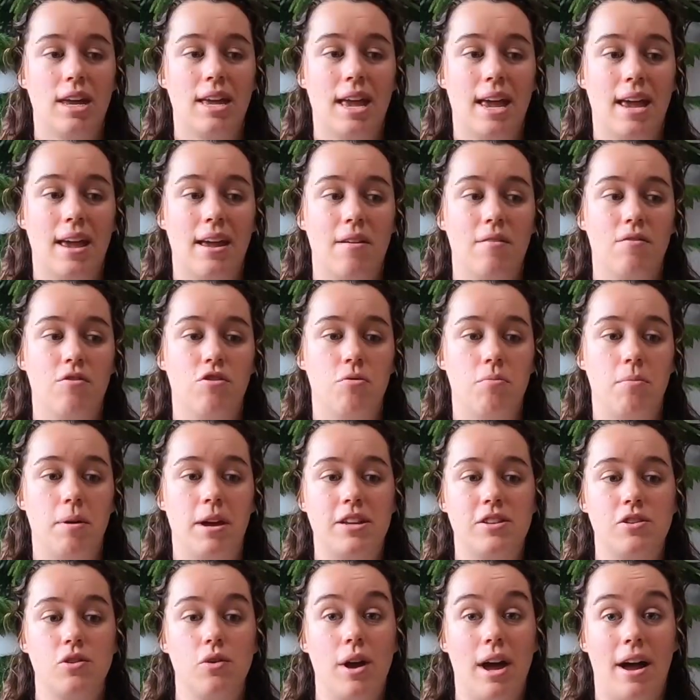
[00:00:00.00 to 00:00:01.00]
gave the
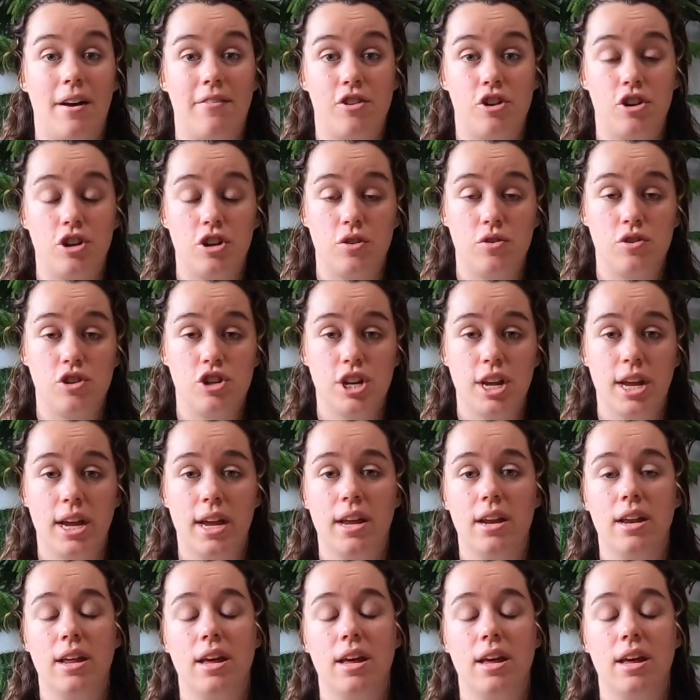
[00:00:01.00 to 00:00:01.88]
basil afternoon shade,